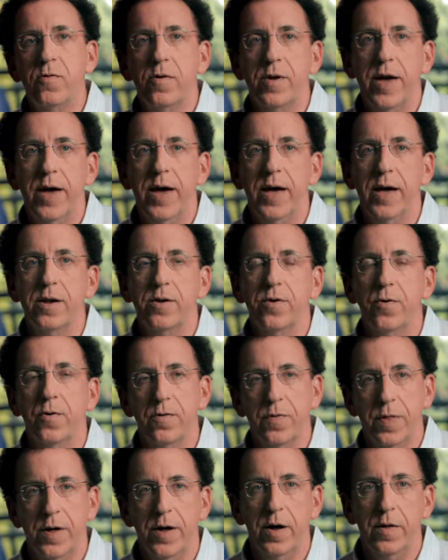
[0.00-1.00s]
you can
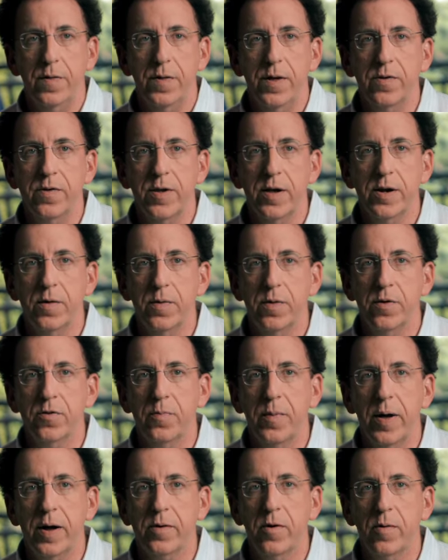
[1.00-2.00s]
towards the healthiest end of the
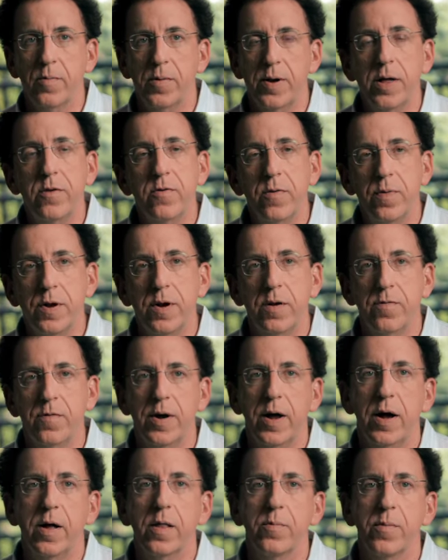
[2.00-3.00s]
spectrum in each of the
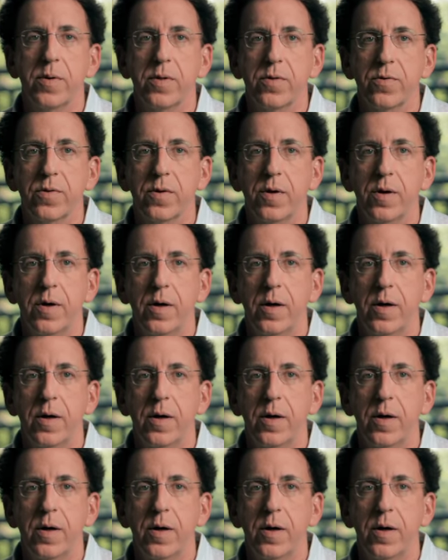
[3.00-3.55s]
different elements,